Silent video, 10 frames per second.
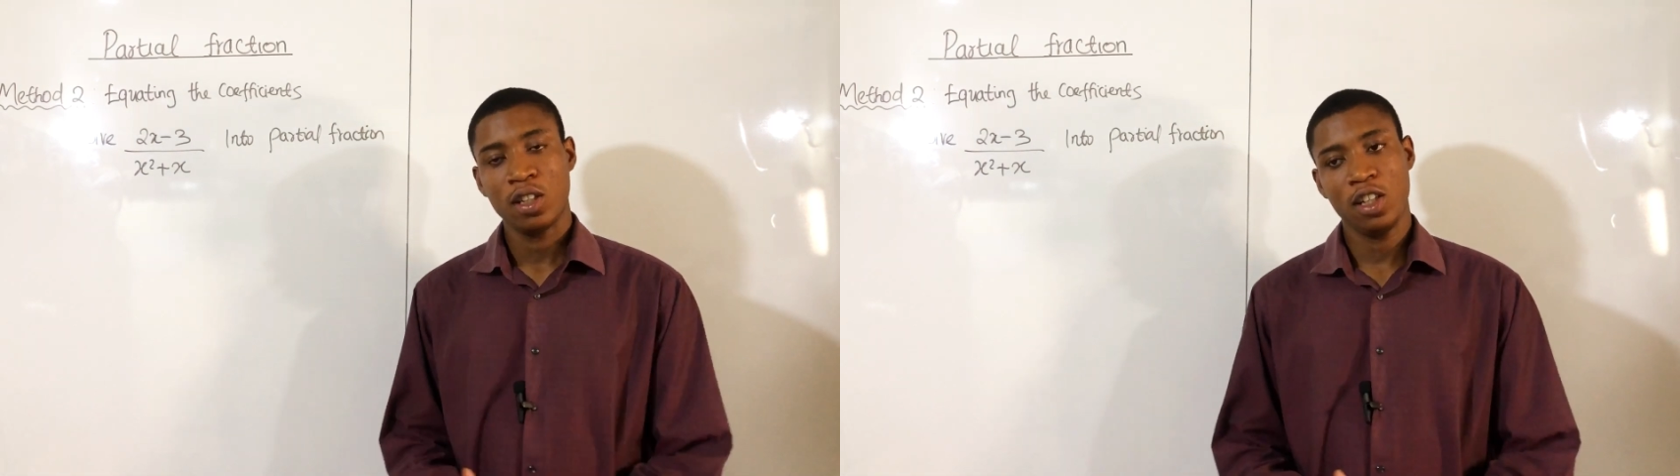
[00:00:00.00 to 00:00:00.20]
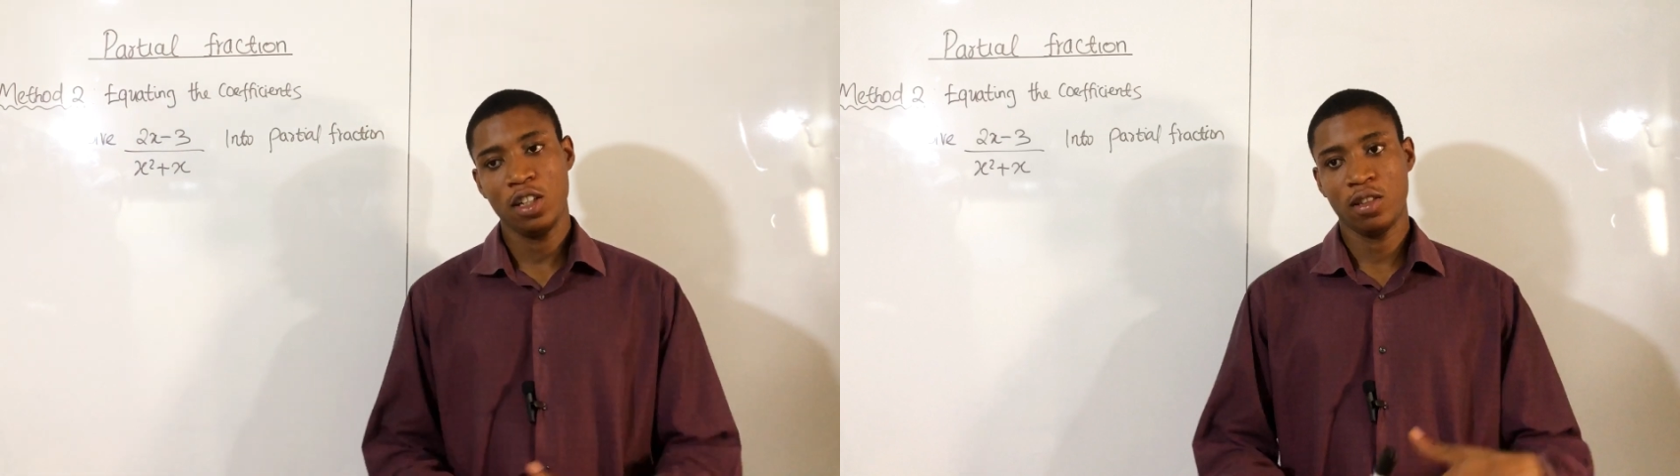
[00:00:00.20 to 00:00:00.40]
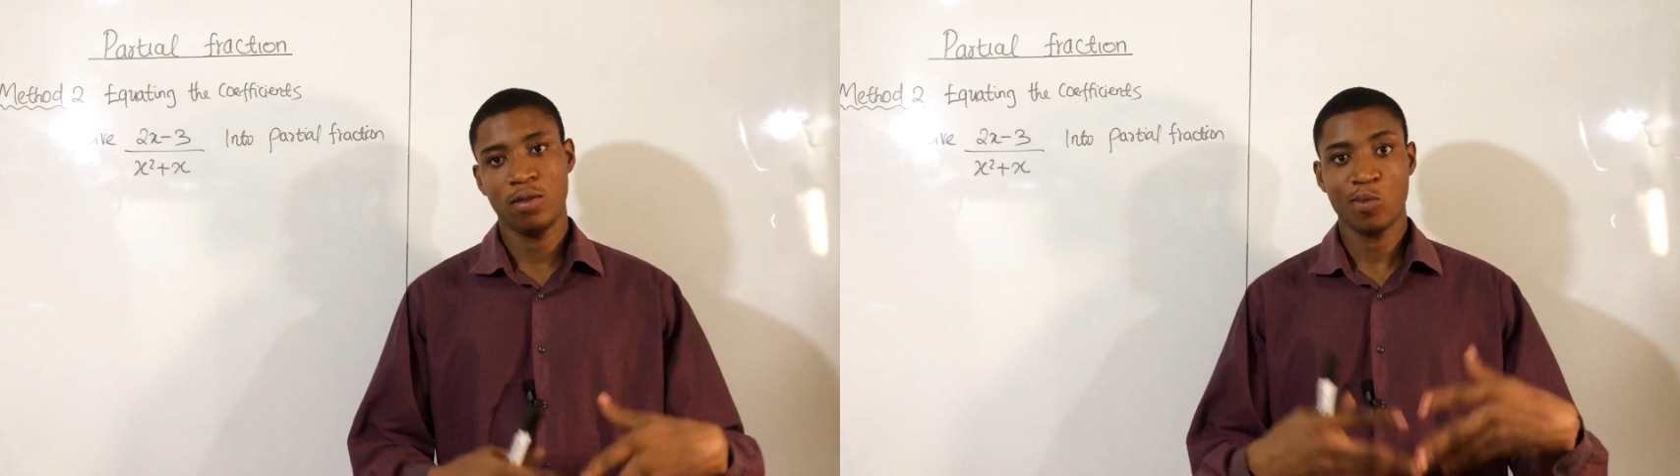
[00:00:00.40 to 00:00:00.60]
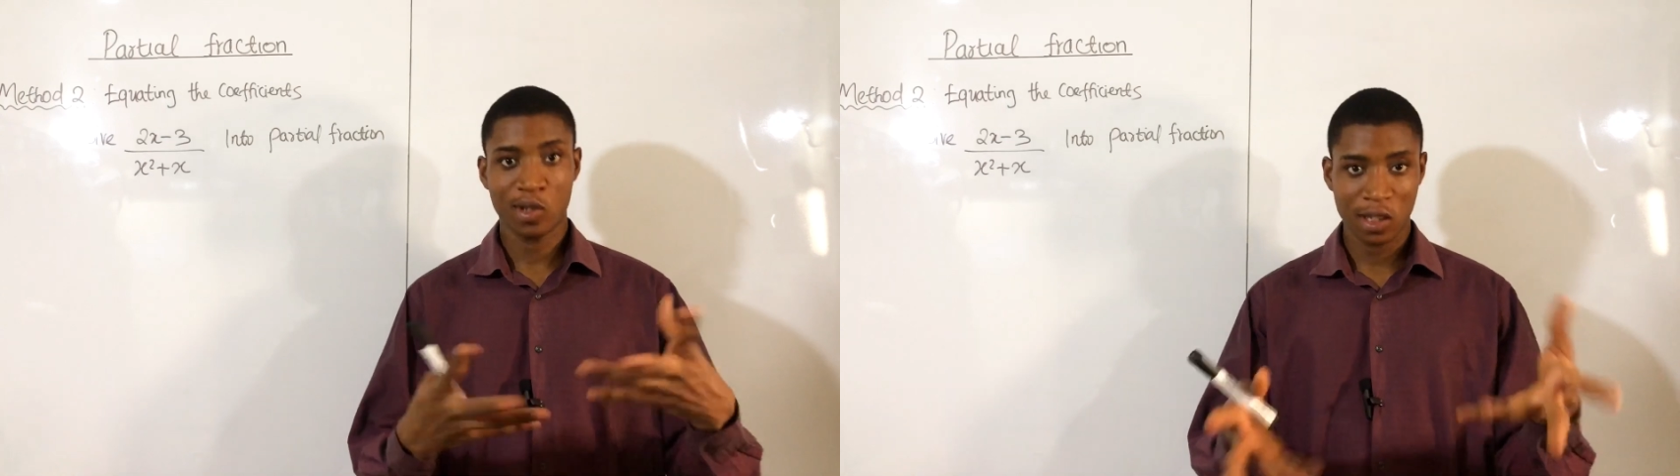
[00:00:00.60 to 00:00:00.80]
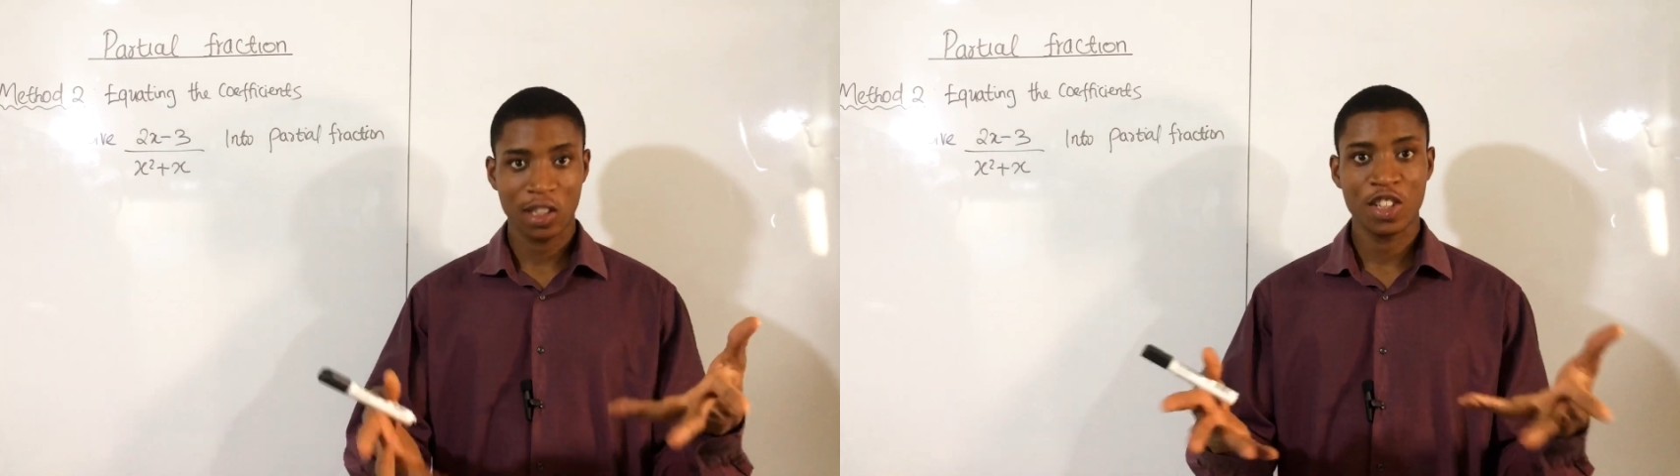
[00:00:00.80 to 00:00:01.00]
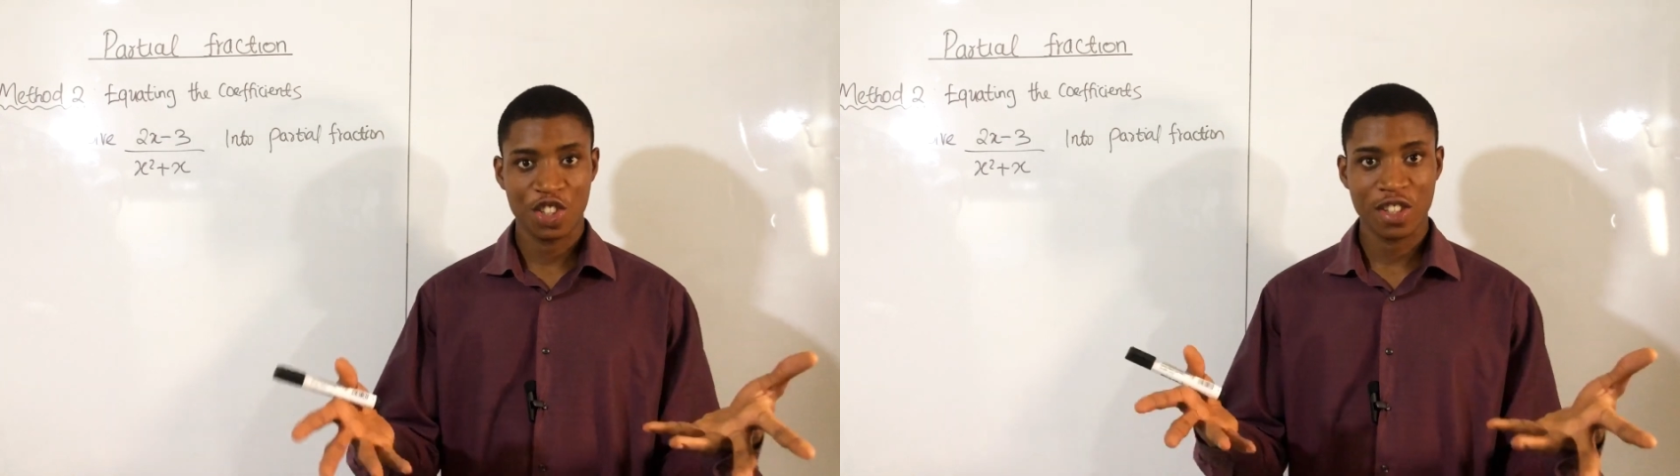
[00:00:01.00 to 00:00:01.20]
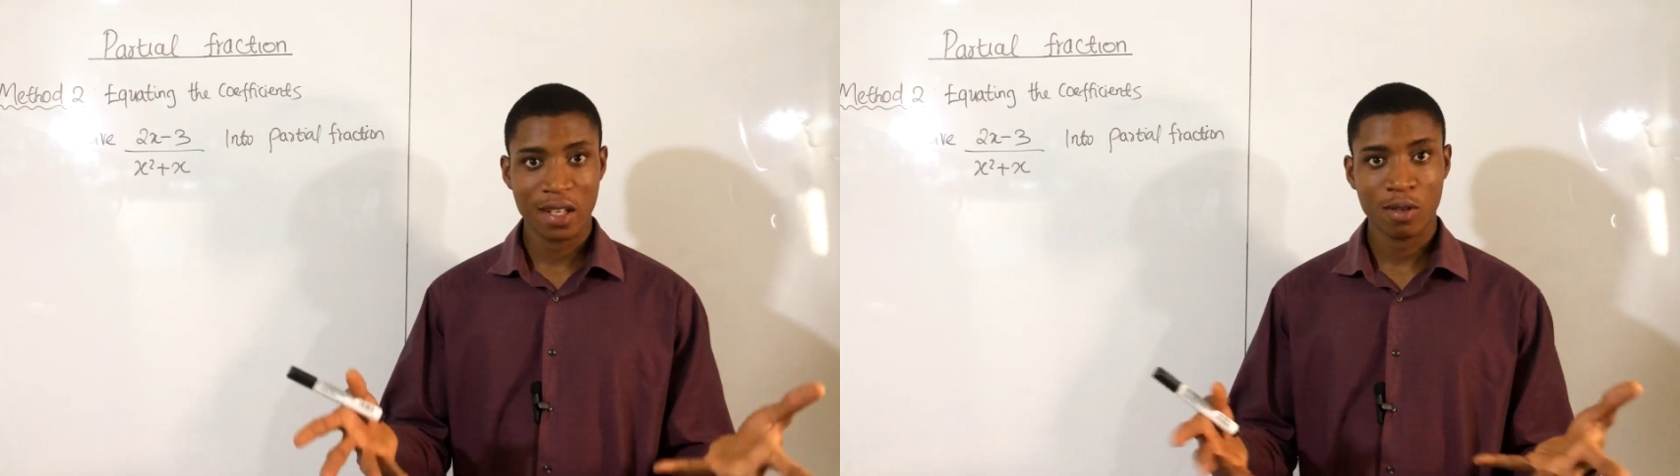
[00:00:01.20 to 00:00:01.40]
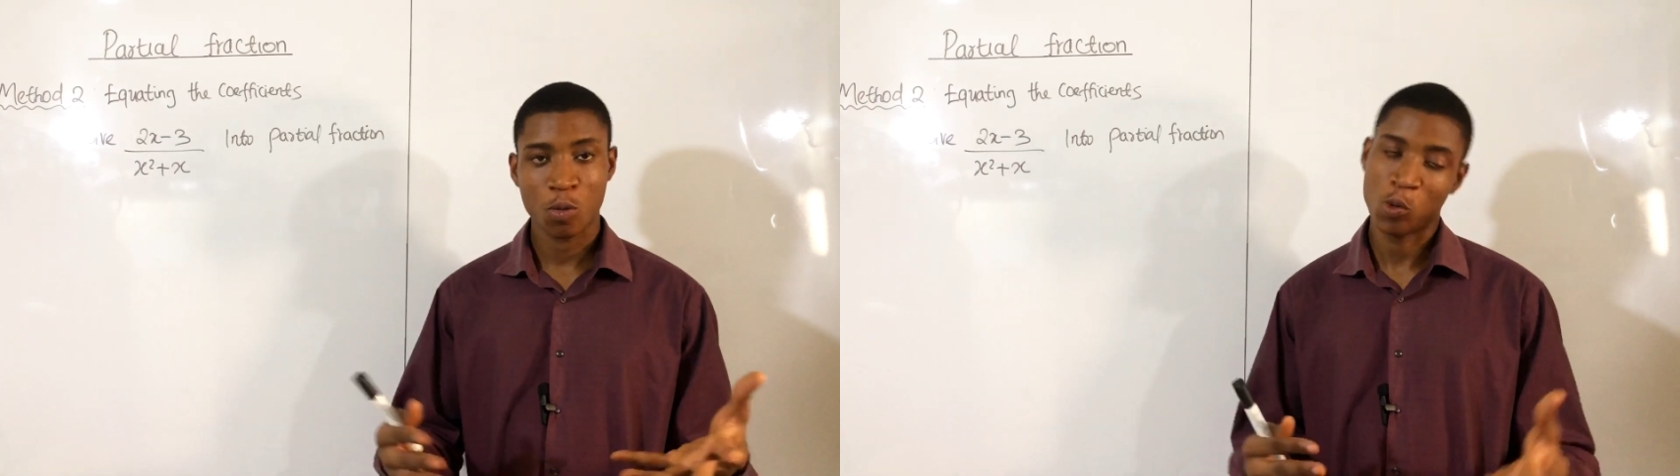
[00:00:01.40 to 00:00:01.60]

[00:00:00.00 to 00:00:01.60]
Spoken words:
in mostly in engineering.